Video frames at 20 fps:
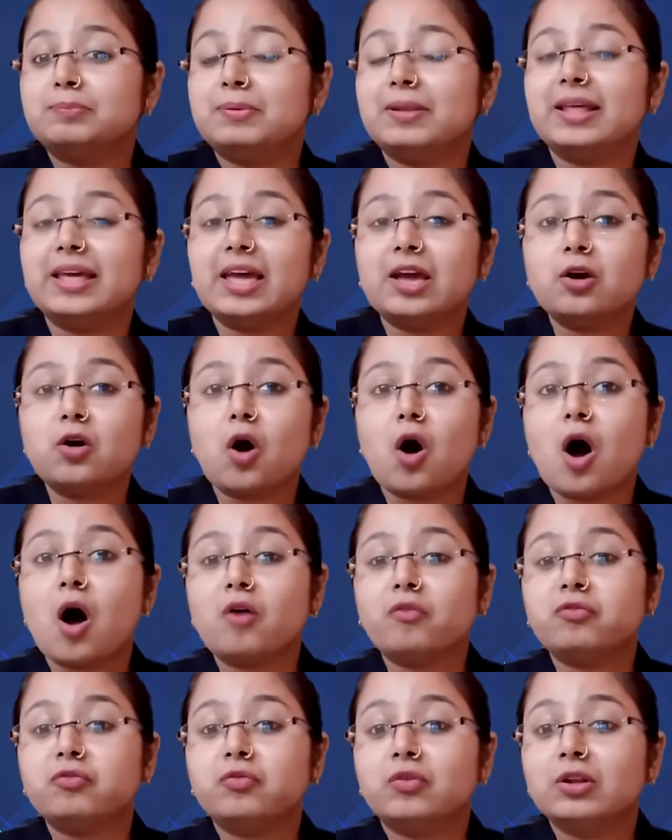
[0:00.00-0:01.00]
Plague
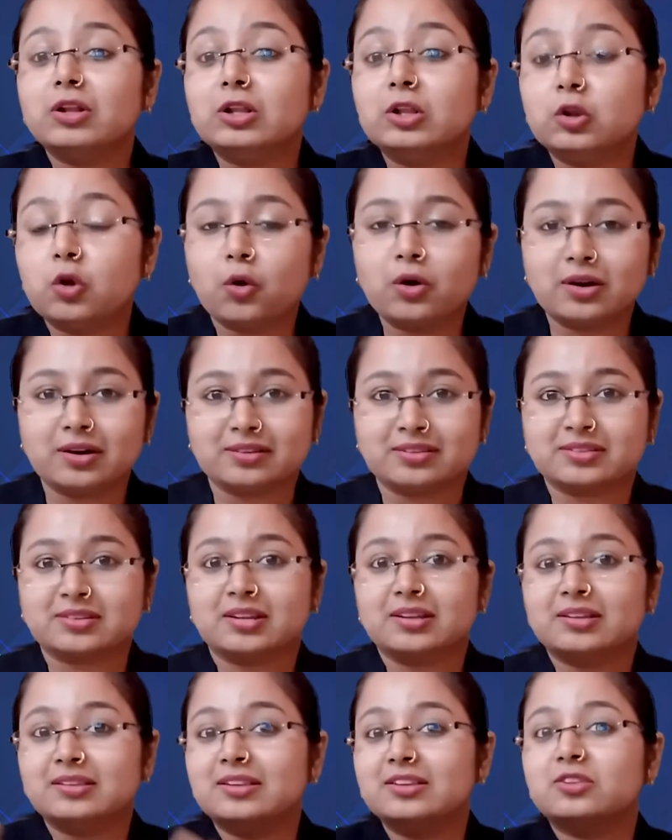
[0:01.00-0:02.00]
of
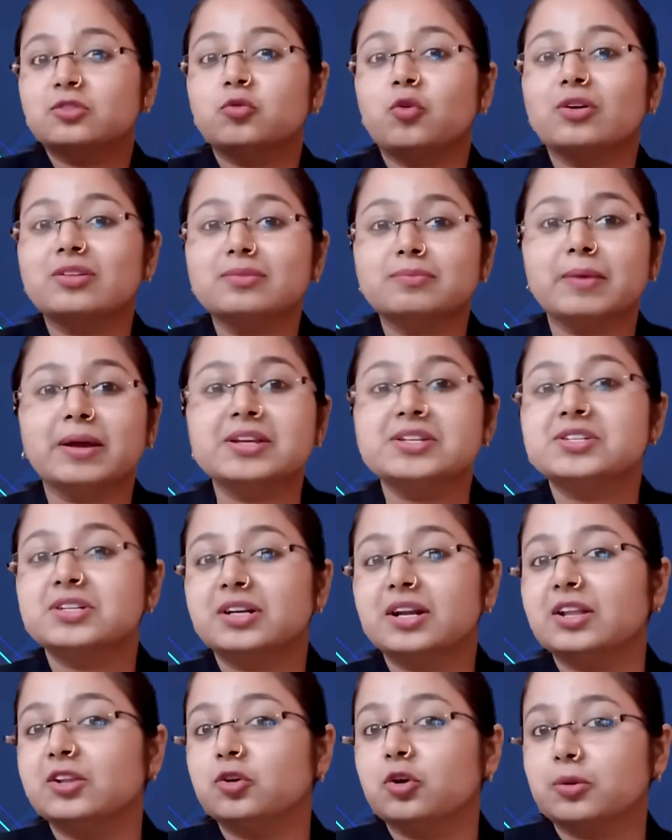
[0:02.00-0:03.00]
locust, this was
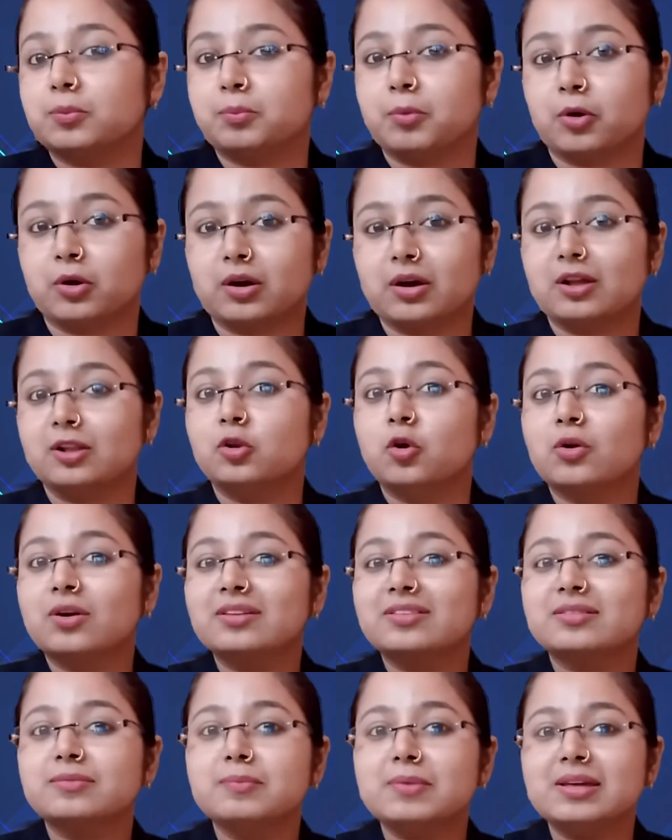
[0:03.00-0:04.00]
mentioned in your book.
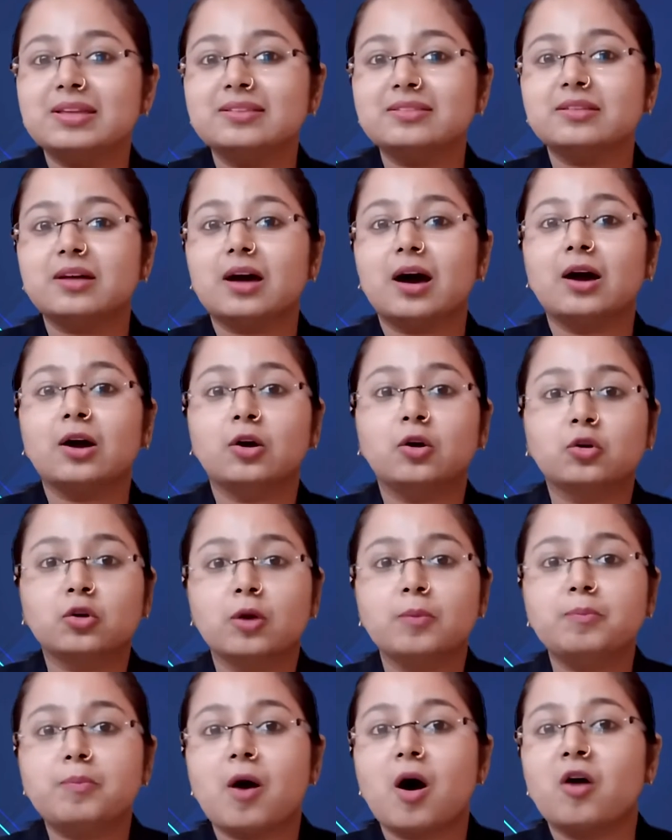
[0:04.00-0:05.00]
Locust means a
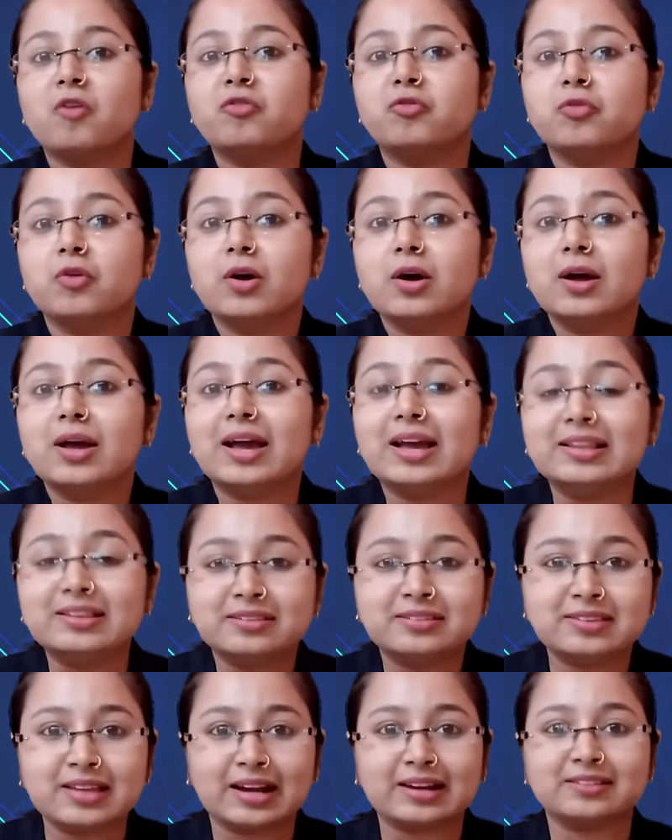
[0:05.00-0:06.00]
group of
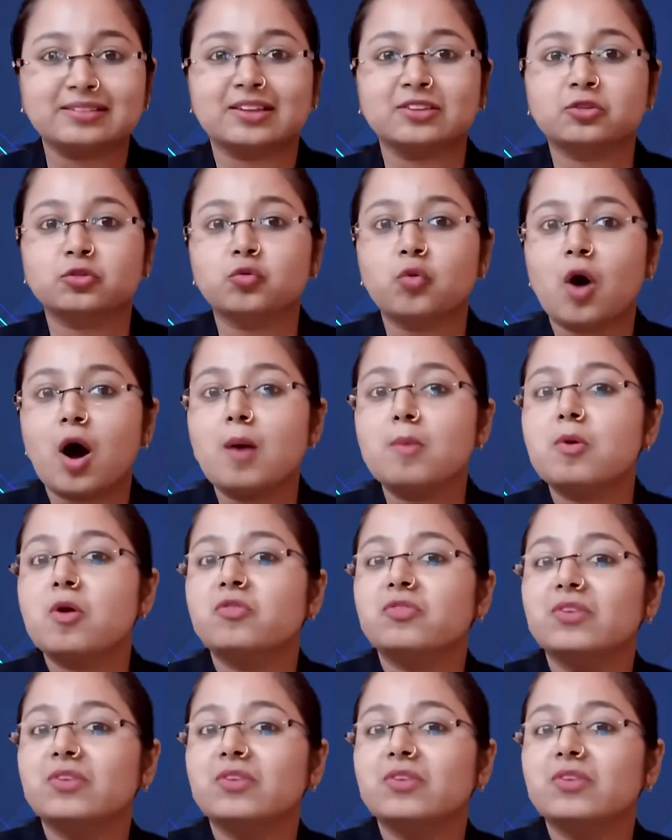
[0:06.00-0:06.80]
insects, a swarm